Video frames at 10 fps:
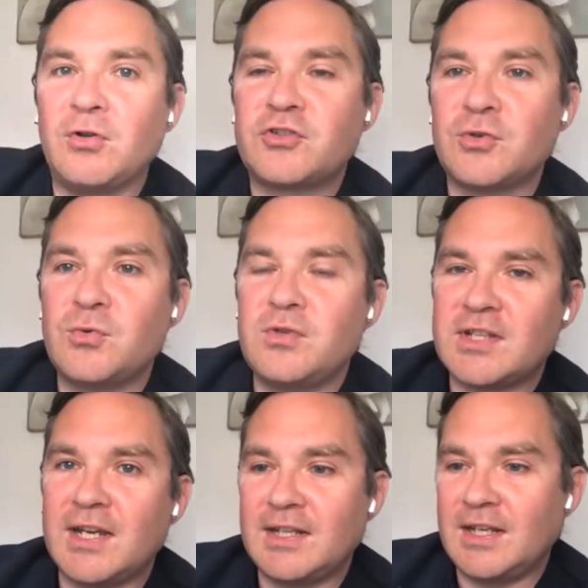also
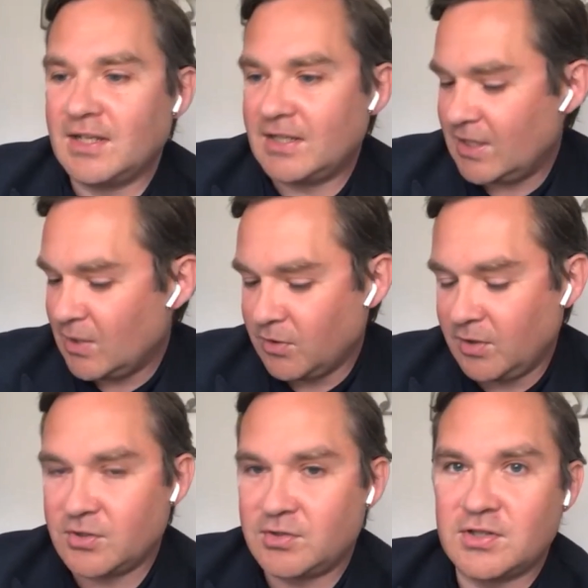saying they could get you one
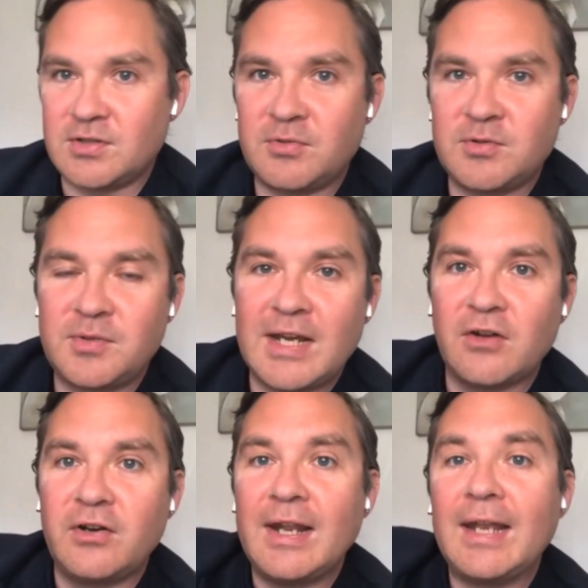which is
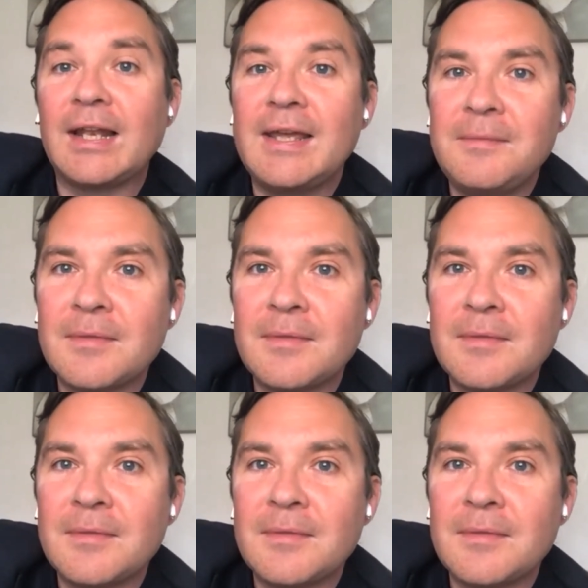tailored in Italy.